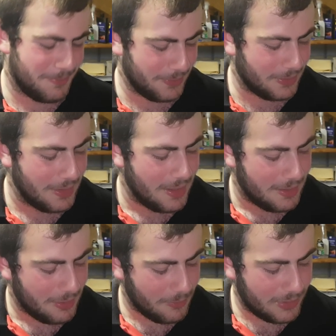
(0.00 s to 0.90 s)
But
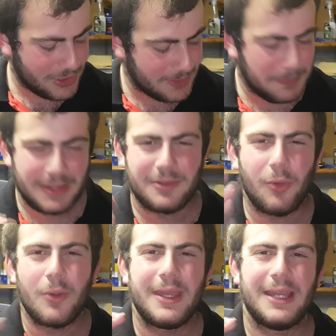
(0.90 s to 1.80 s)
we should be
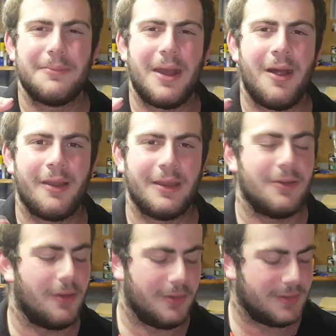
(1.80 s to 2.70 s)
talking about it,
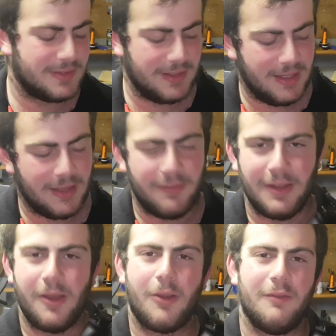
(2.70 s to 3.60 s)
not seeing the
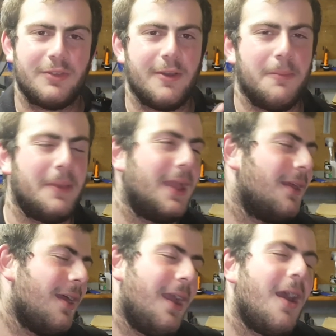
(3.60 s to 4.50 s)
logo on the top and being
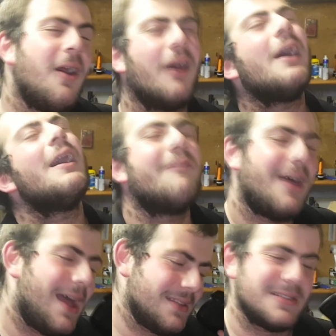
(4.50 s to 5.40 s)
like, oh yeah,
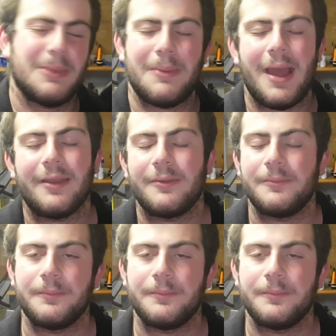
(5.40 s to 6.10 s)
that has to be bad.